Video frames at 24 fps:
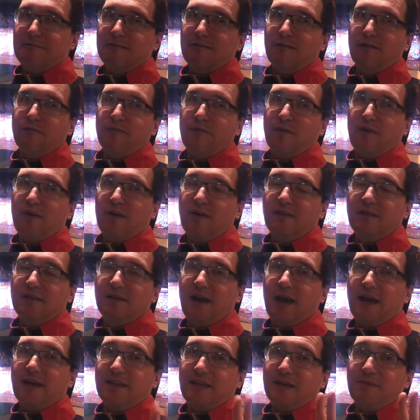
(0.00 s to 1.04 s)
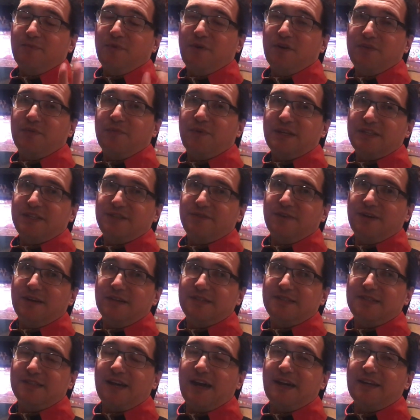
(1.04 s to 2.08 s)
overall, I like both
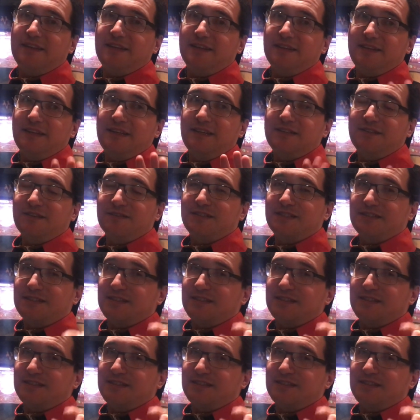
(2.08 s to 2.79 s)
restaurants. I think the East Coast